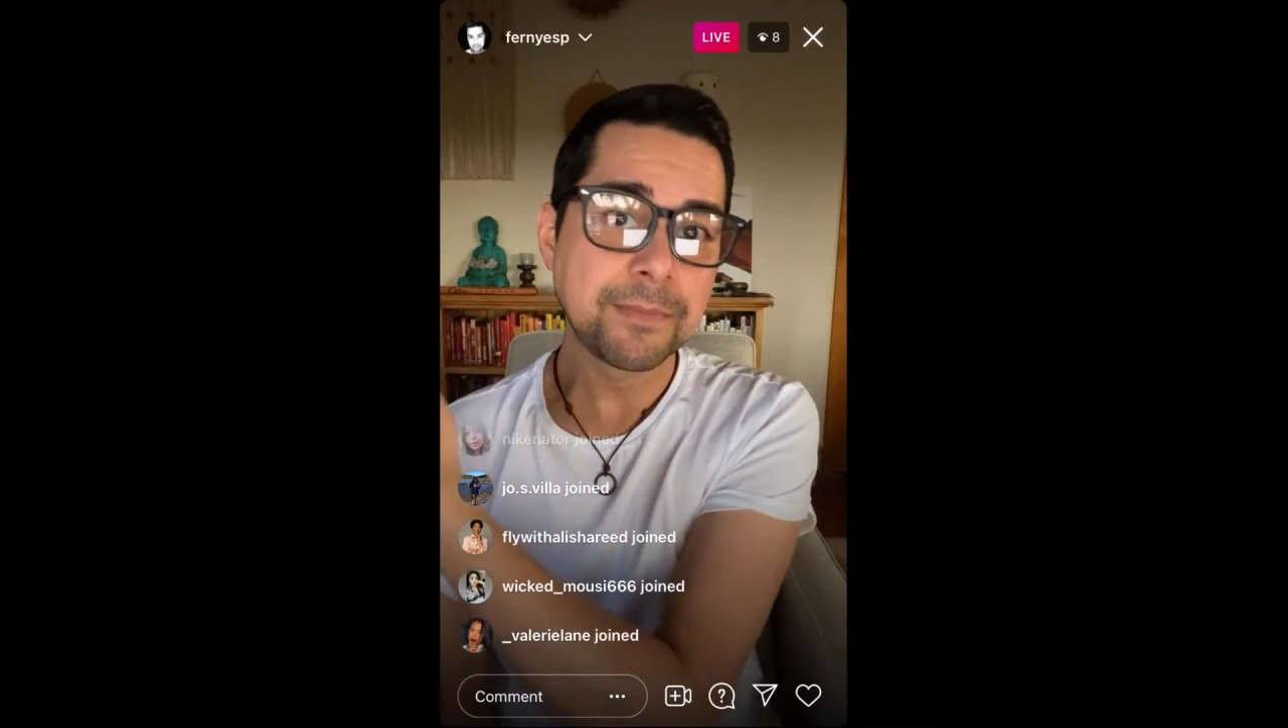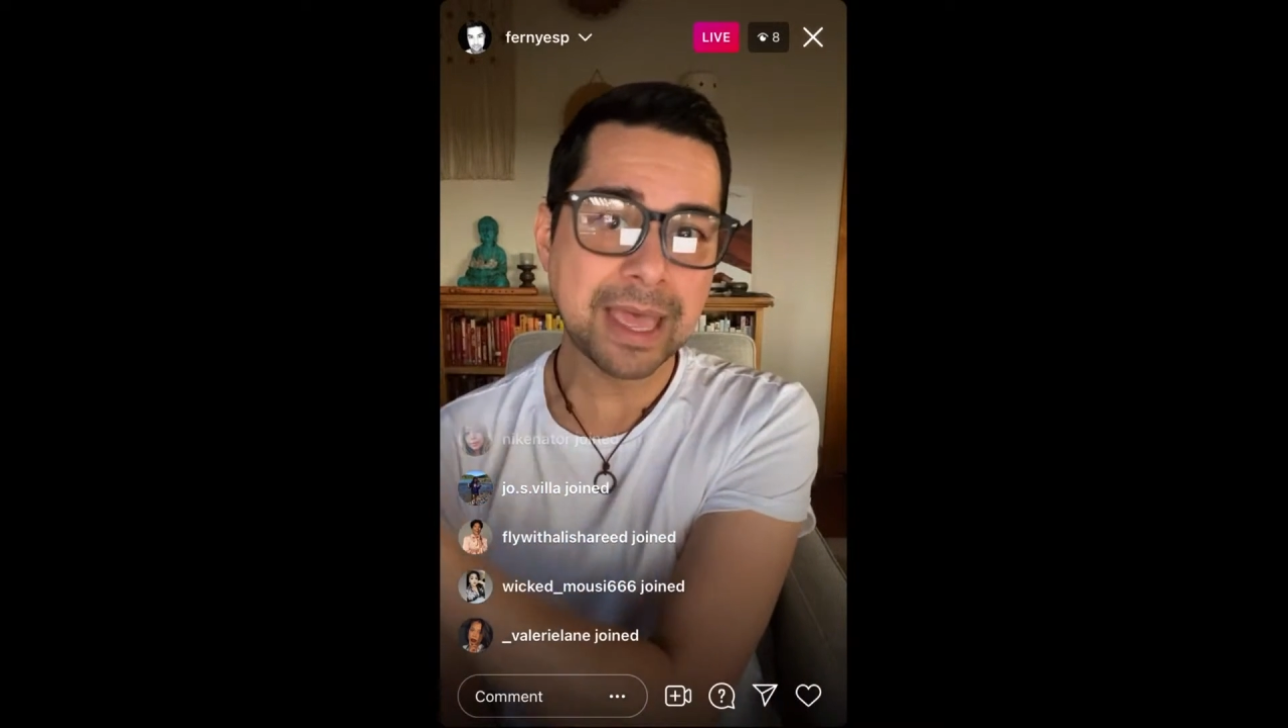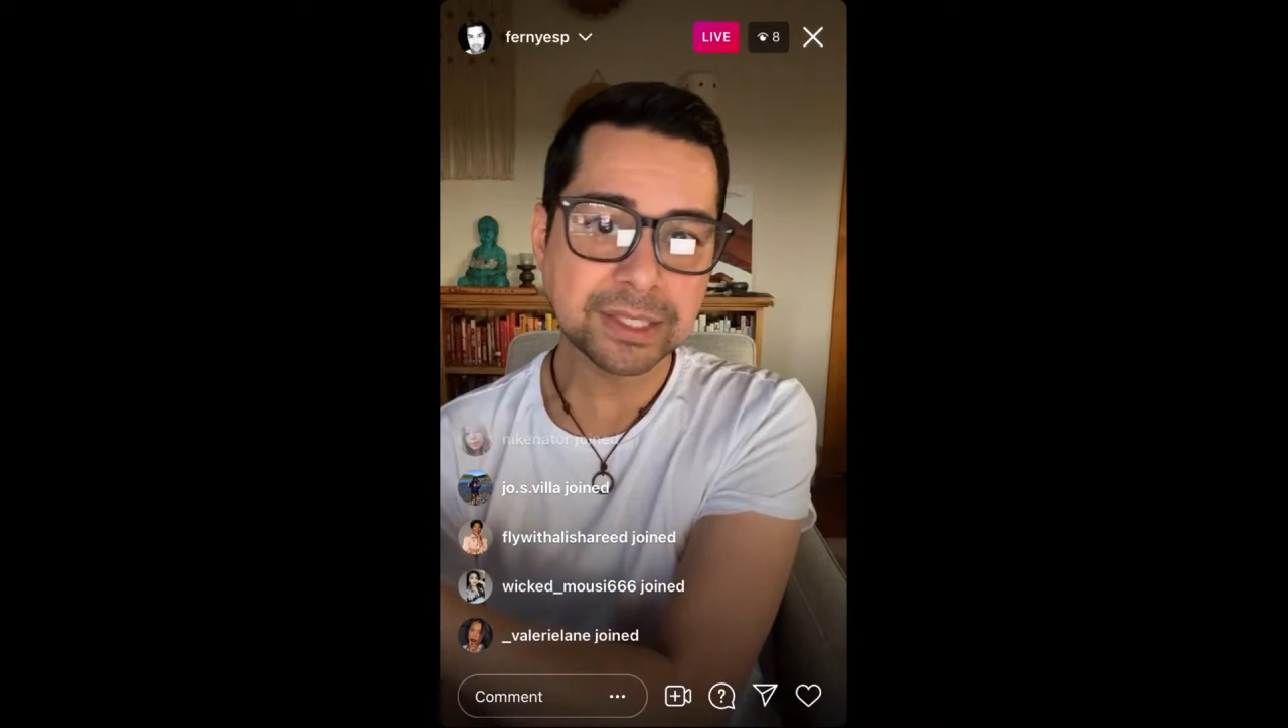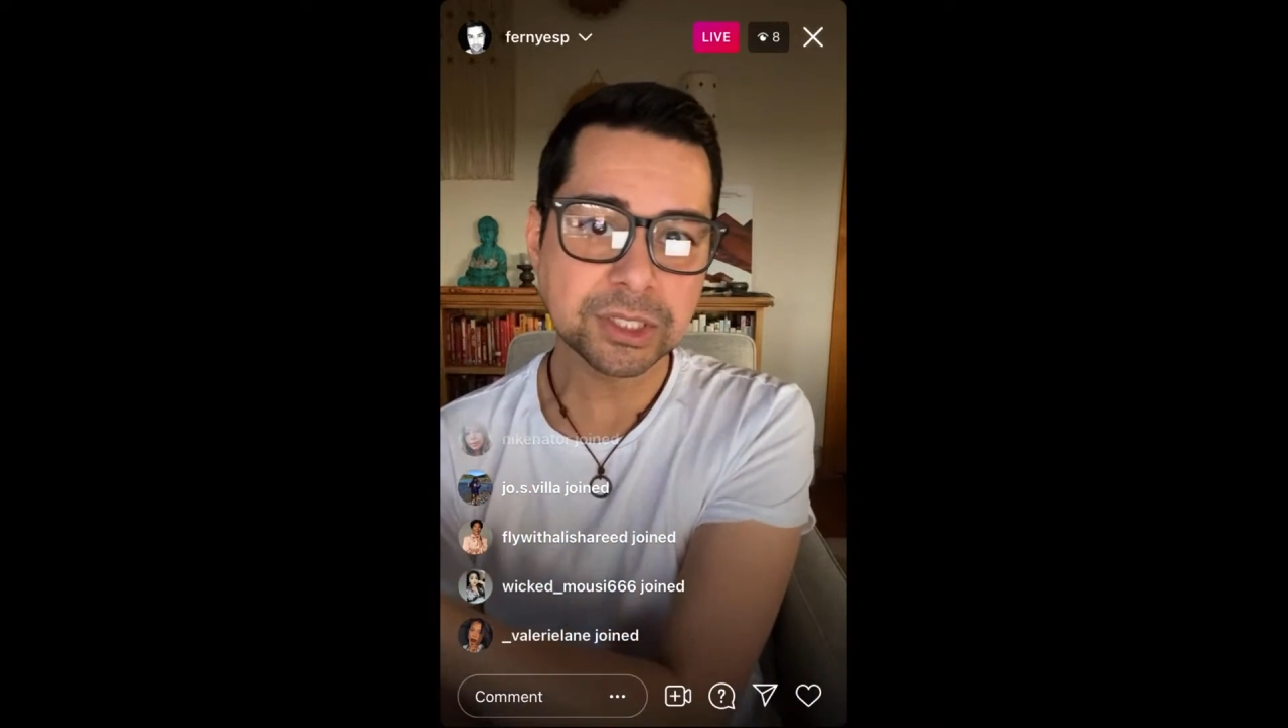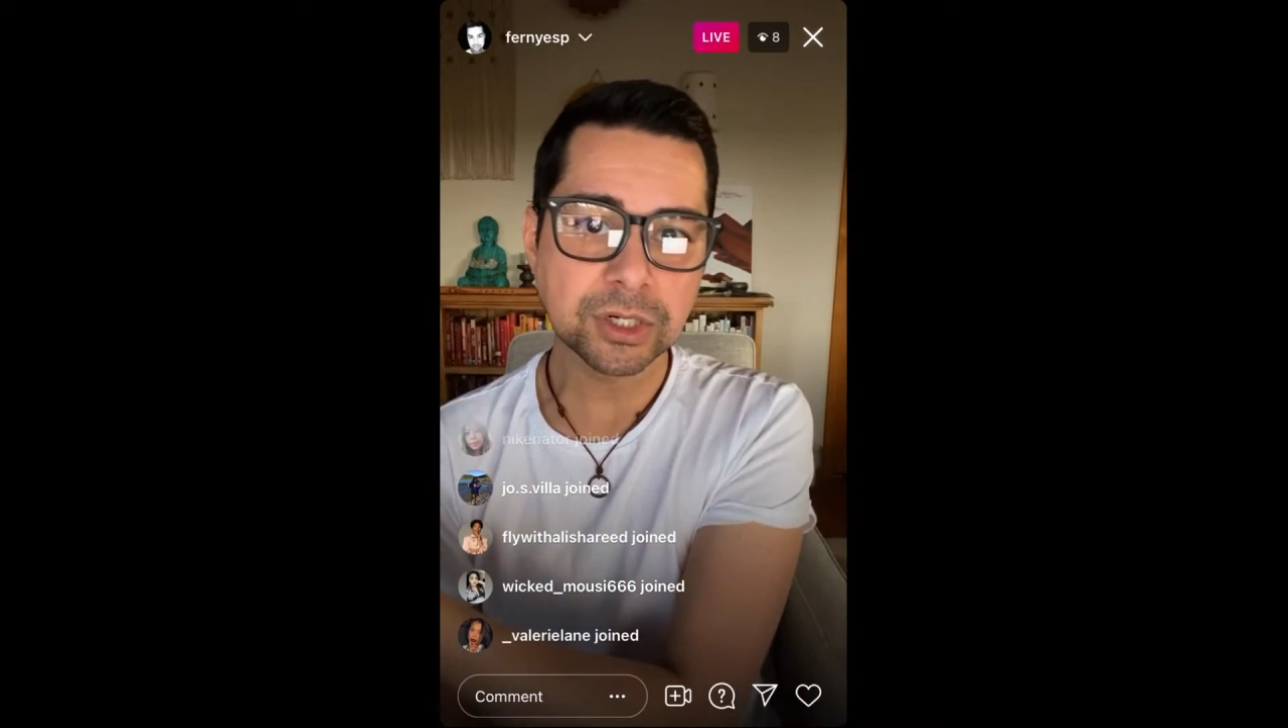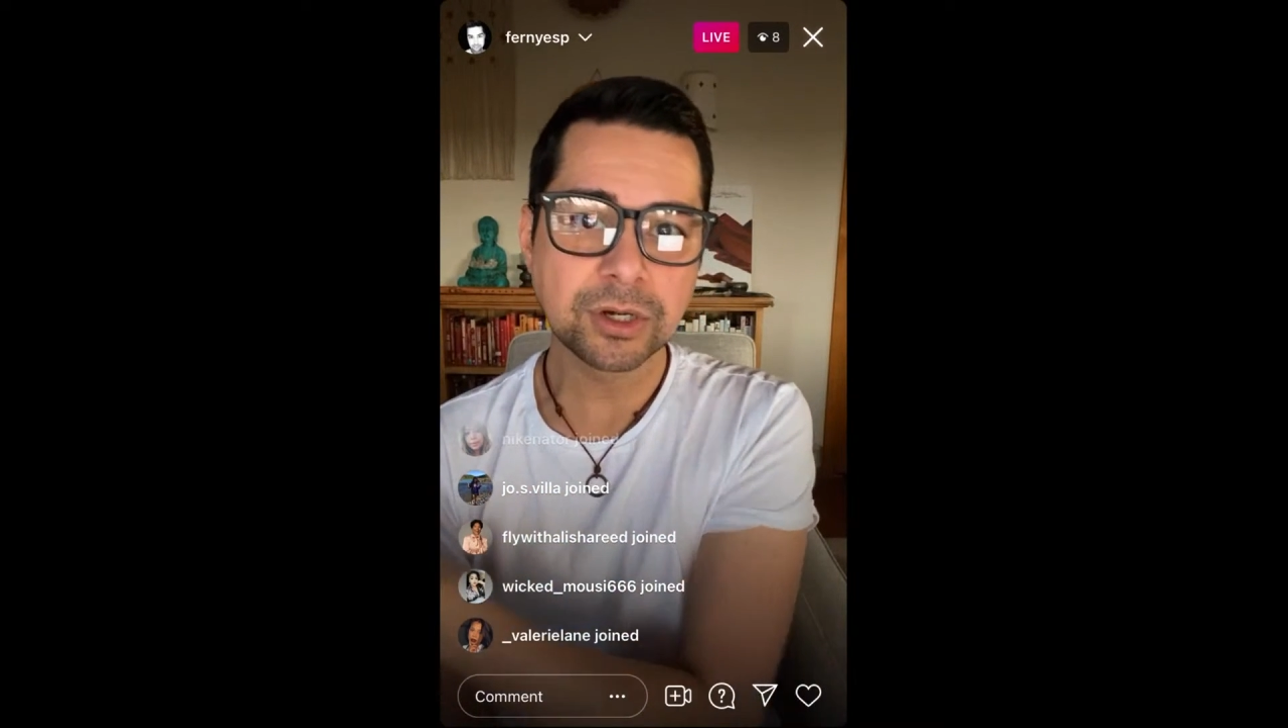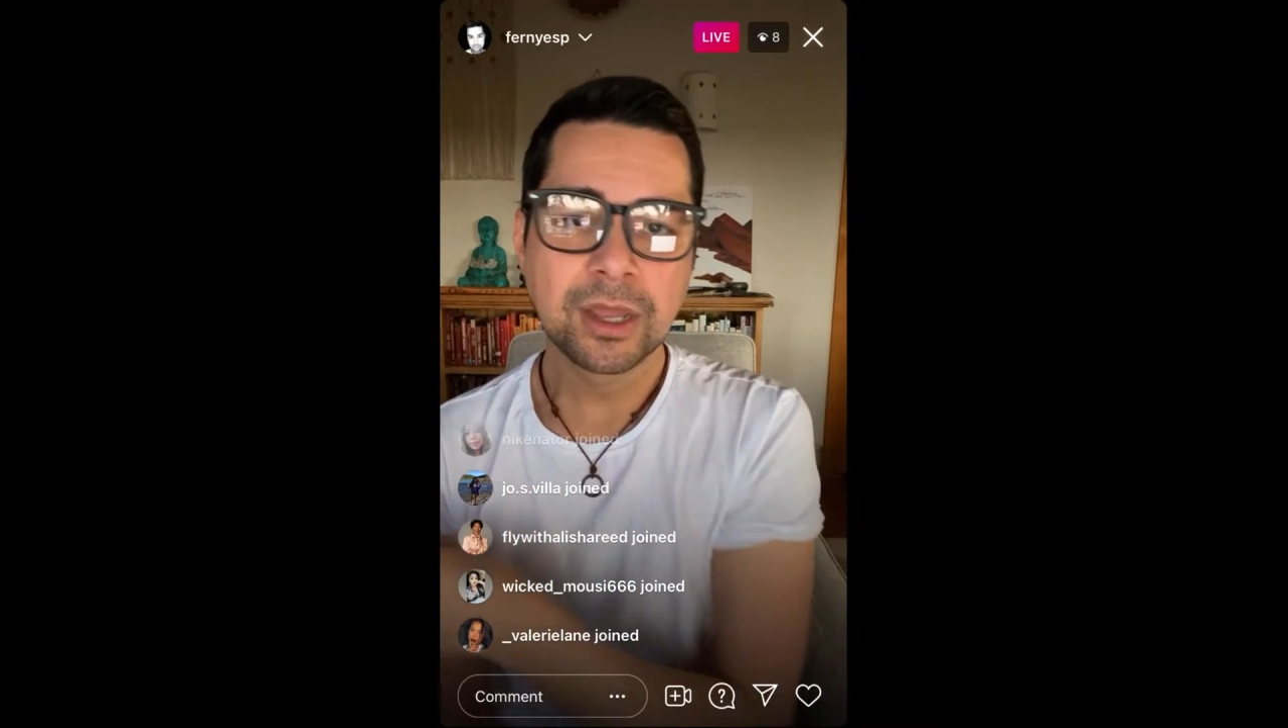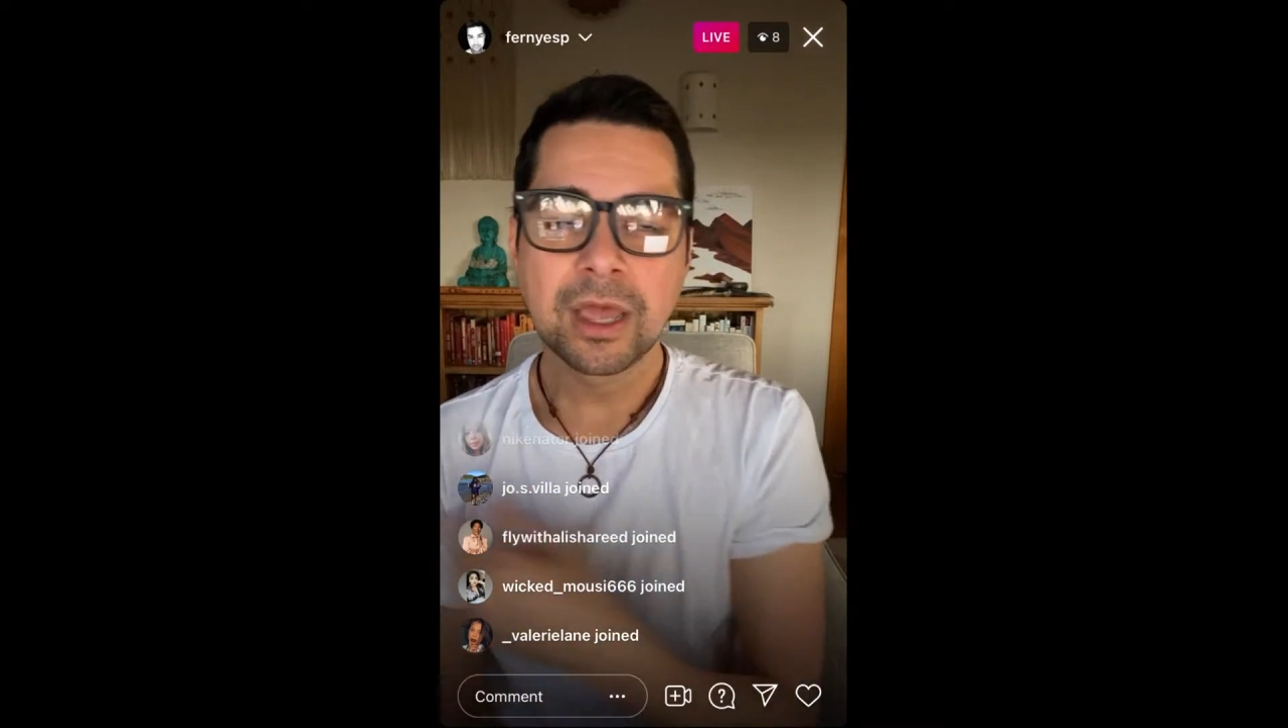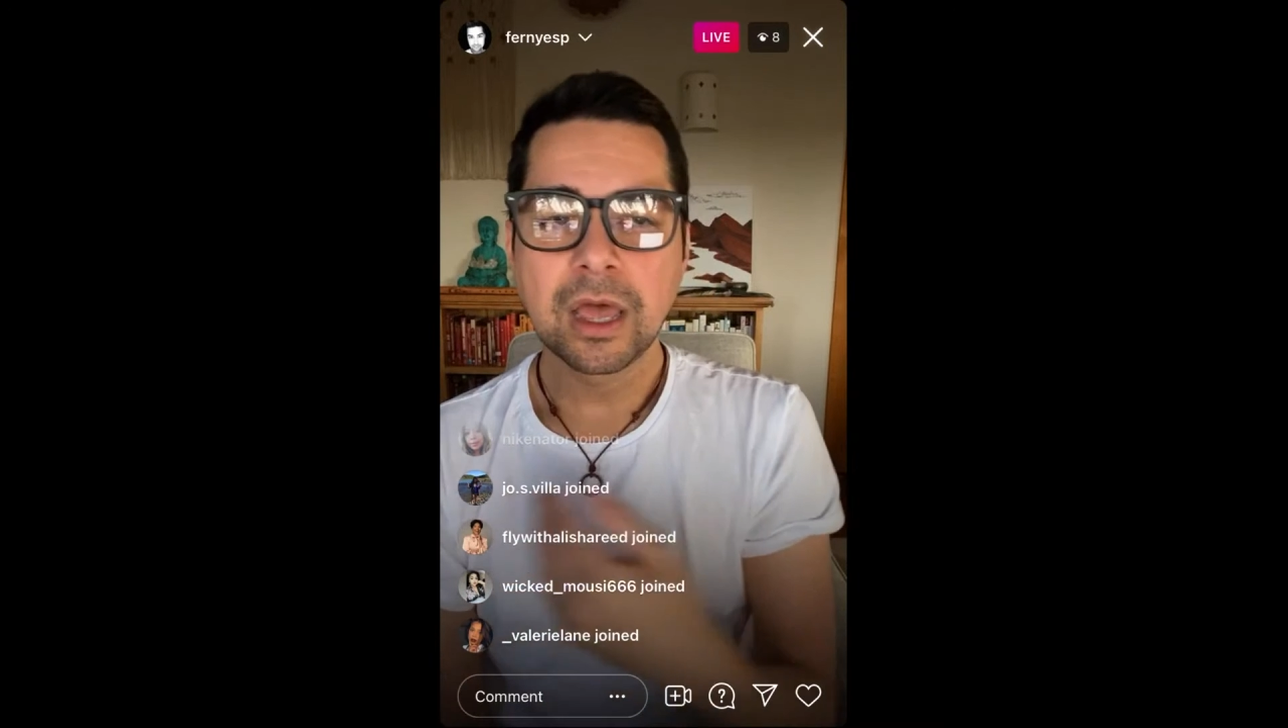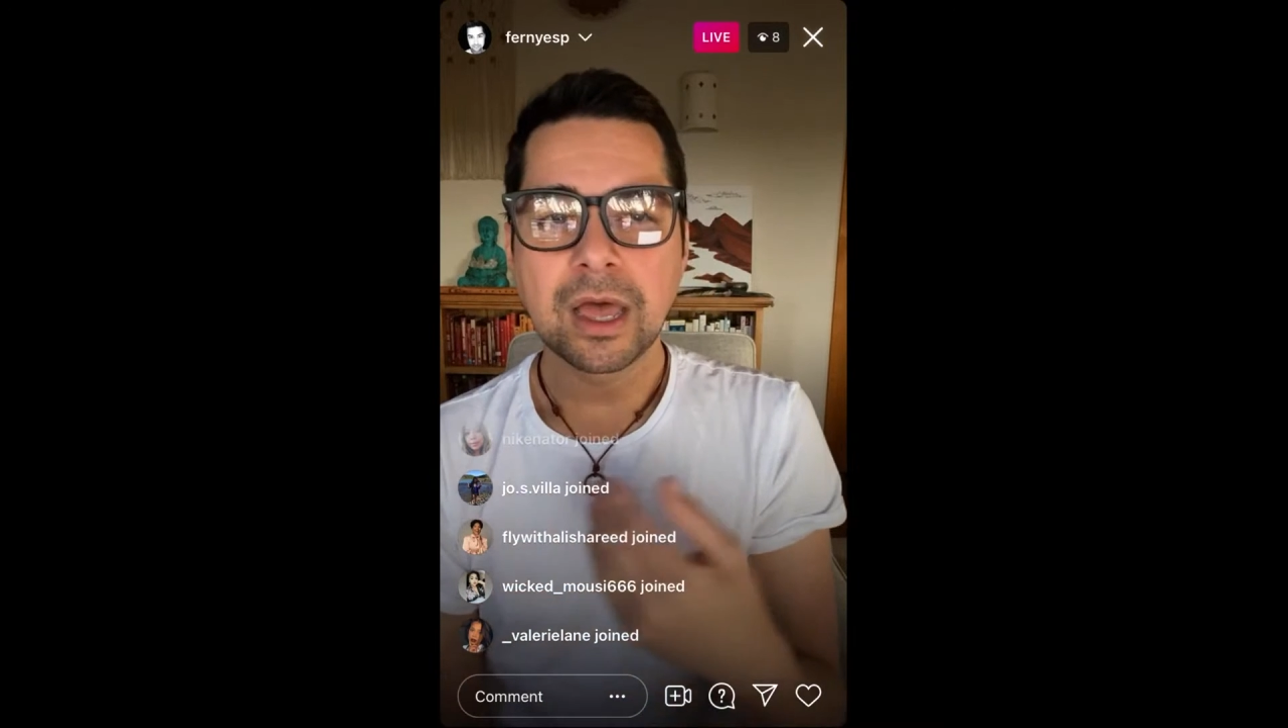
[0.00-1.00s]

master,